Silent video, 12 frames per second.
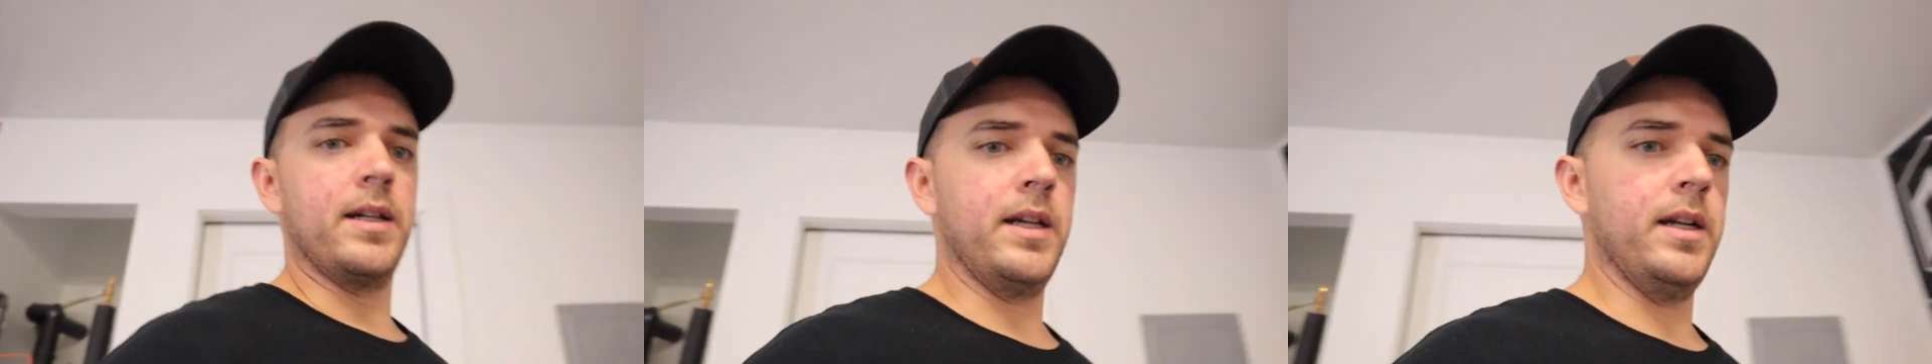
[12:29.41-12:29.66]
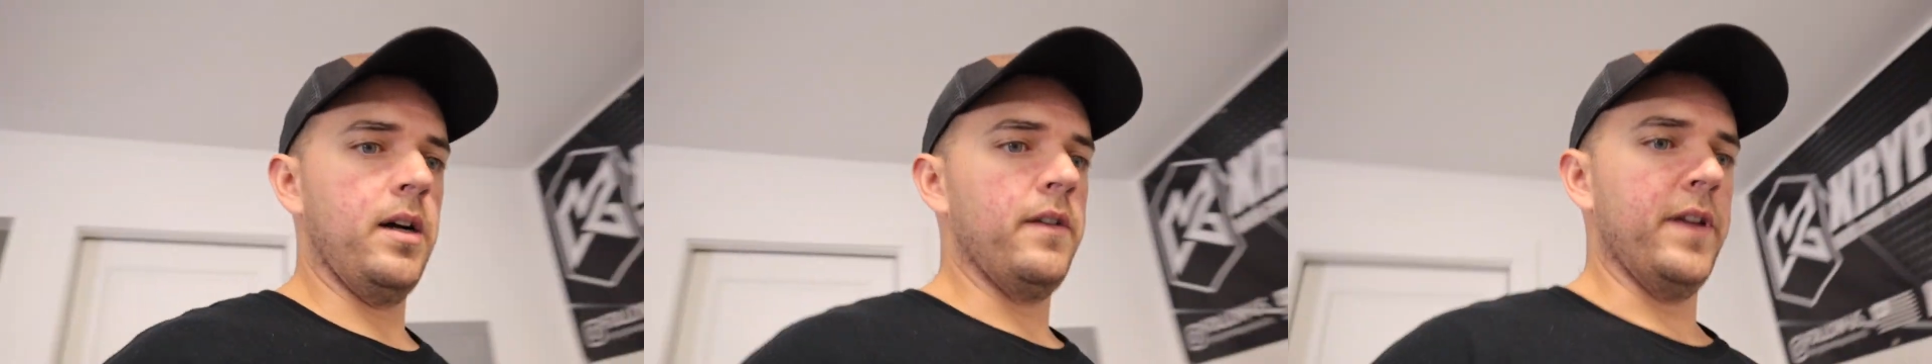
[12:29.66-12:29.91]

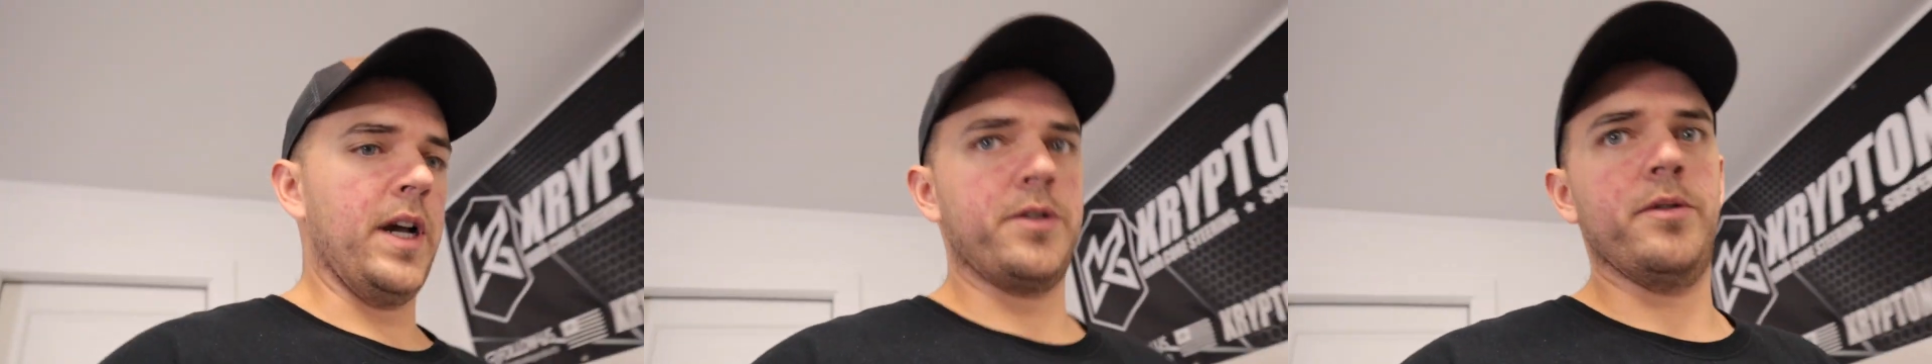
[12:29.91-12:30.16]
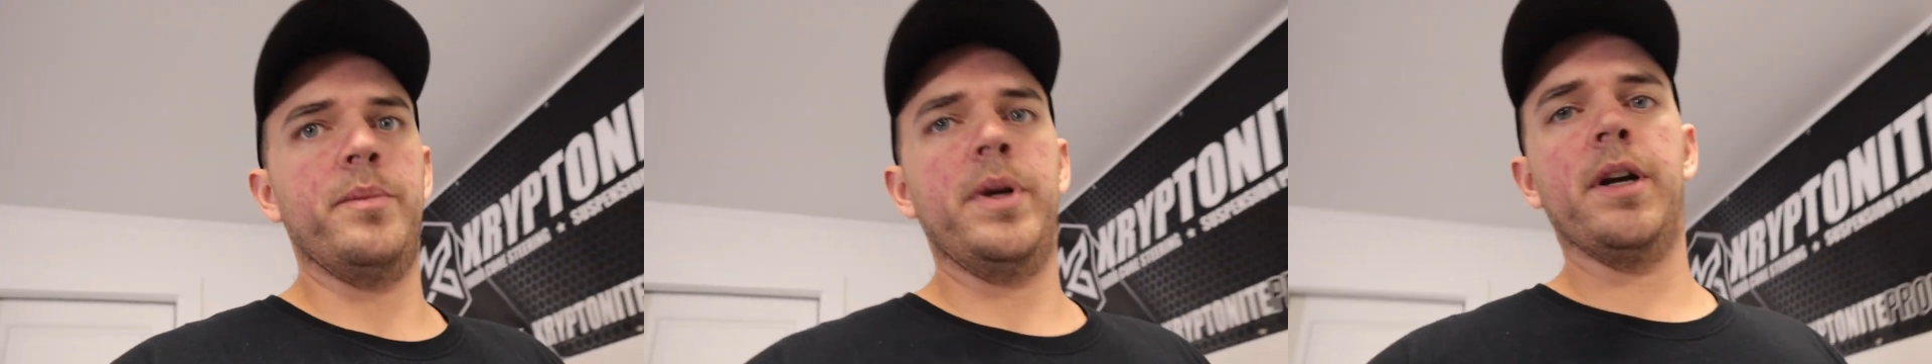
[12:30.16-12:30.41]
cleaning off the
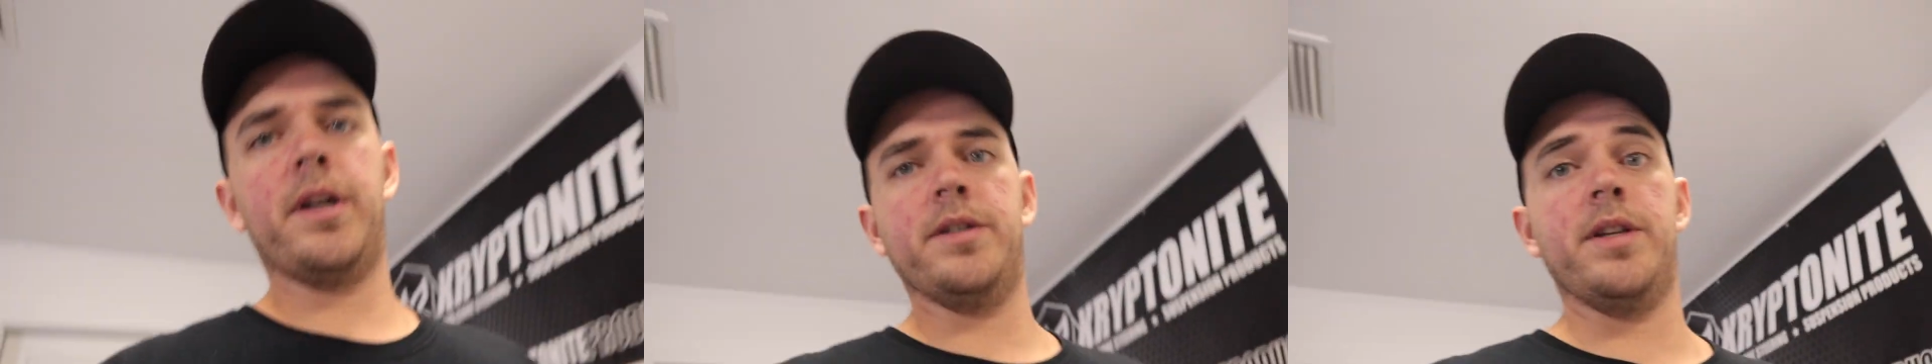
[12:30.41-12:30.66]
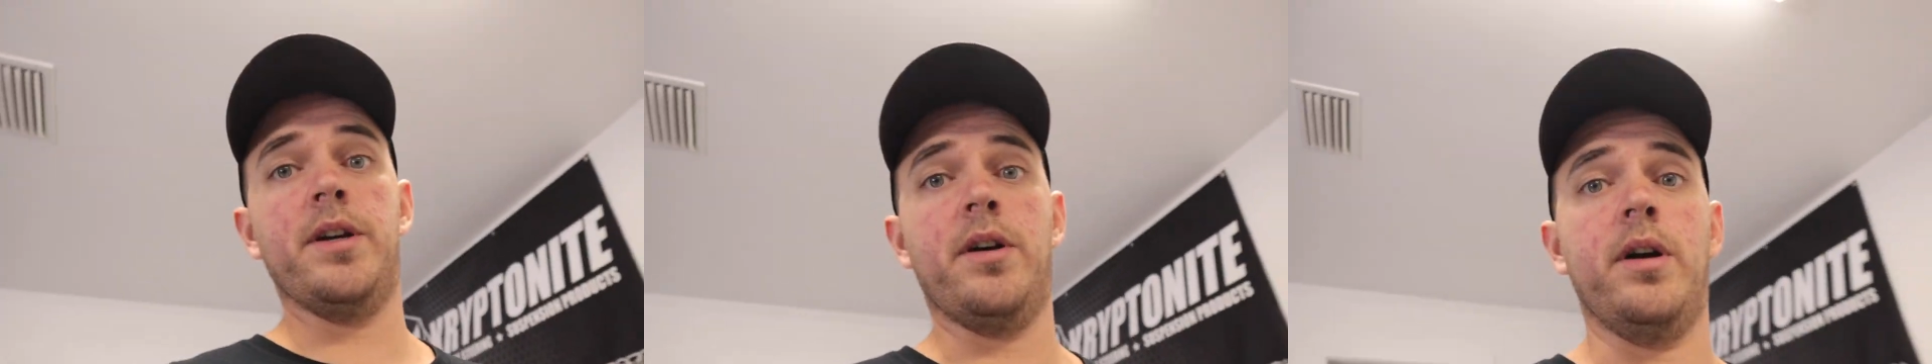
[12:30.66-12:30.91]
actual mirror
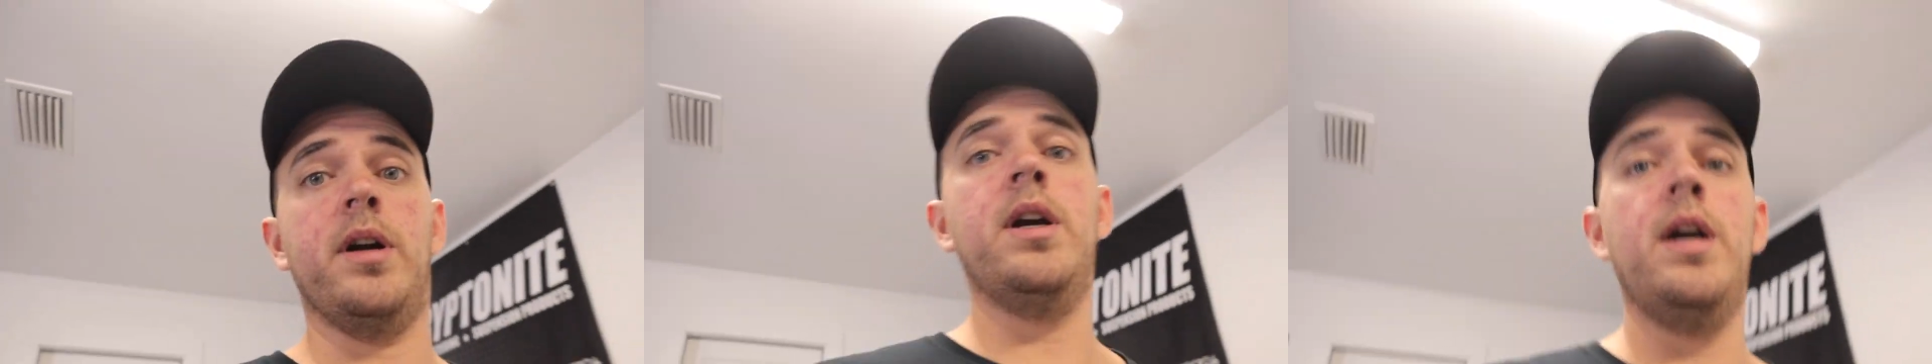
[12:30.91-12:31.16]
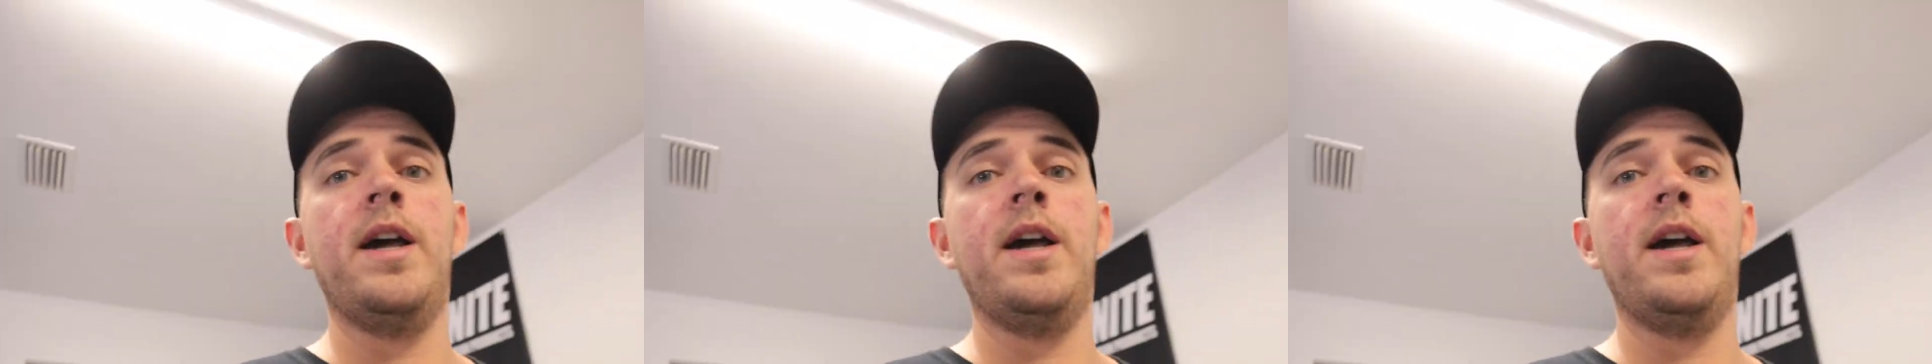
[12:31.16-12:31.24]
because they are